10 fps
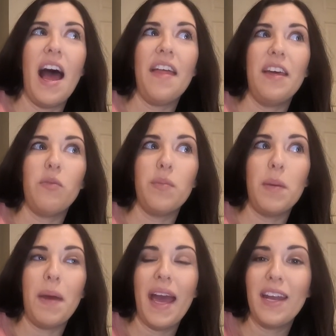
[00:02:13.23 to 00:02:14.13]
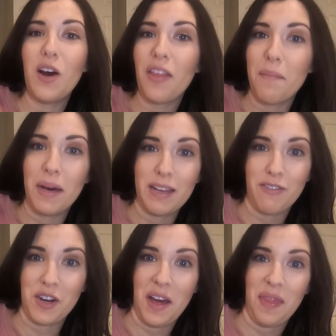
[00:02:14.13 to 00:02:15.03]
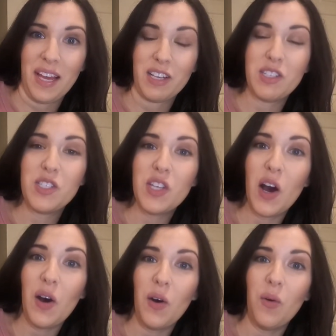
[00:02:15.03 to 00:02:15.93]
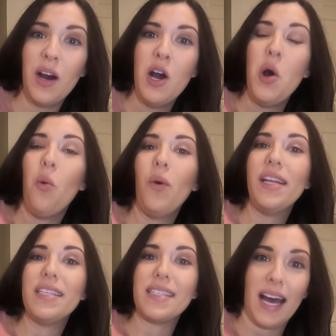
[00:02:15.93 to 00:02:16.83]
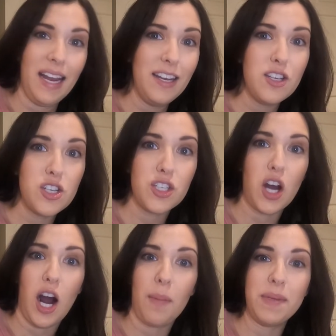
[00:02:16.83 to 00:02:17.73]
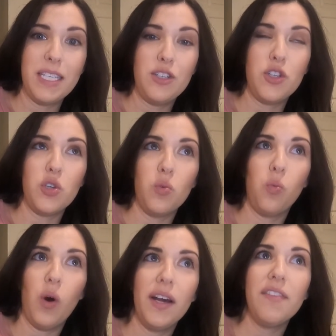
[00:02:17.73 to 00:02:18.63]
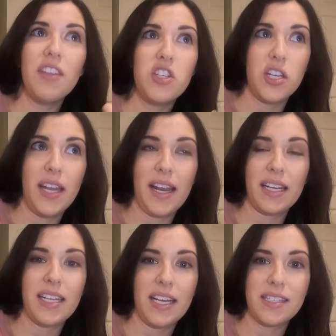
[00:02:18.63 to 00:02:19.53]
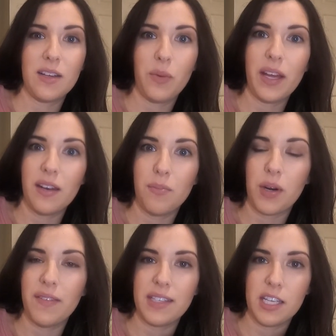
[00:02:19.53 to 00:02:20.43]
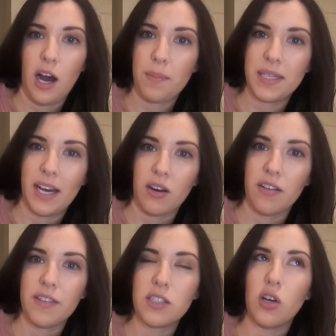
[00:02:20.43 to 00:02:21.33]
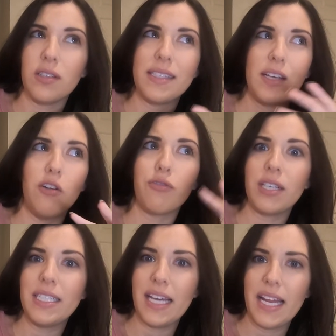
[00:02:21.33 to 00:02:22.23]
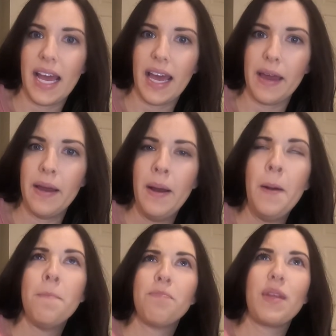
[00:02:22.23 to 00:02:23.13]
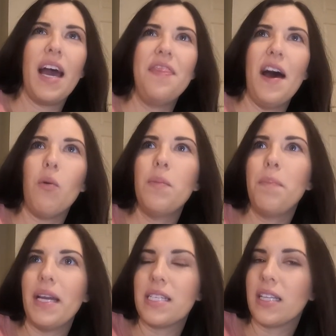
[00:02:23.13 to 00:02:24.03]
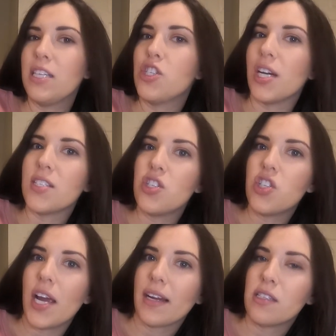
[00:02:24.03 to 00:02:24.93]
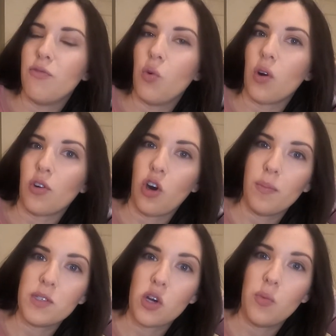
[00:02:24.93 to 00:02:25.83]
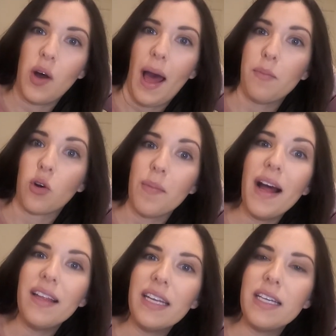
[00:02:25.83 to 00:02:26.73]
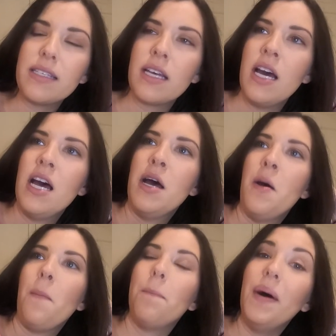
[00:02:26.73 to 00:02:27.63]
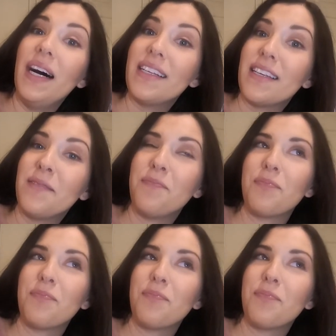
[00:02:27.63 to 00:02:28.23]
and then we'd be paying all that money for nothing. So we decided to just opt into one of the genetic tests that we had previously opted out of. It's called cell-free DNA. And that one basically just checks for chromosomal abnormalities. But